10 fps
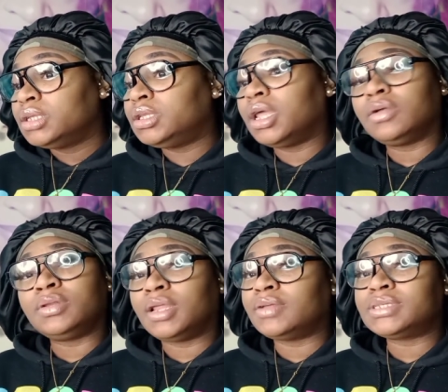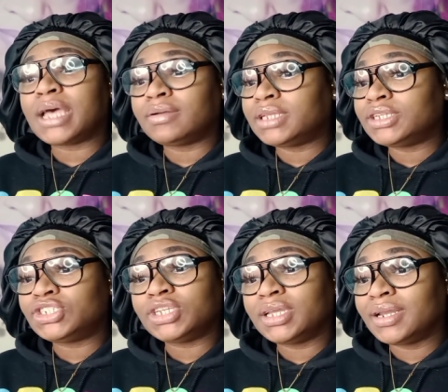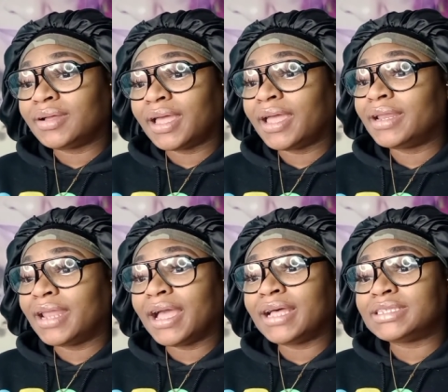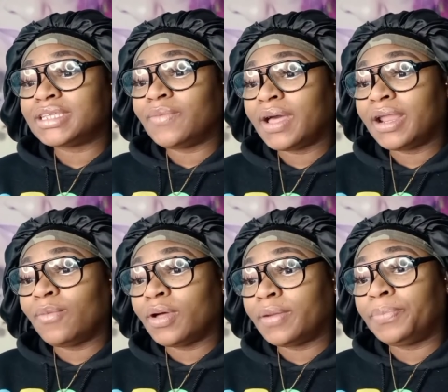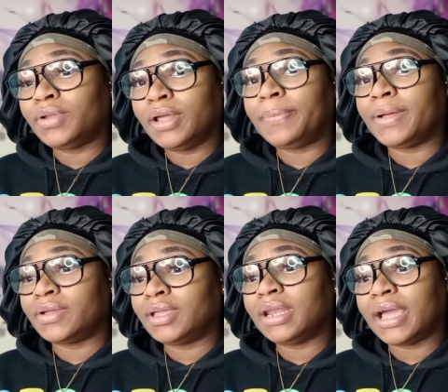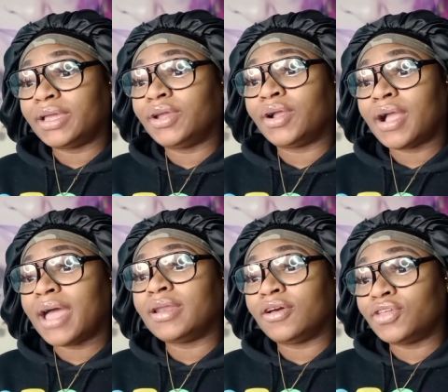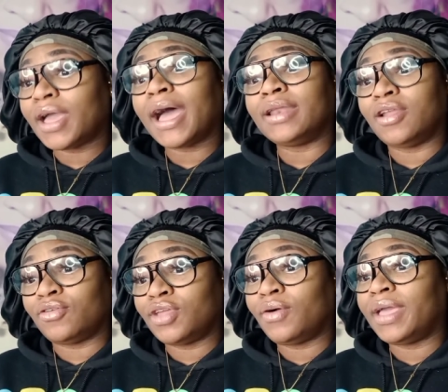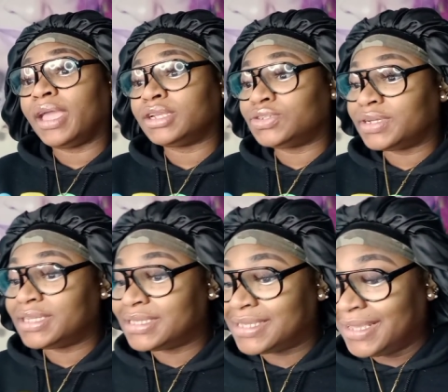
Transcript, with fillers: don't don't talk that shit, okay? Now I see why they want to pull up on you like, girl, I know you I know your address.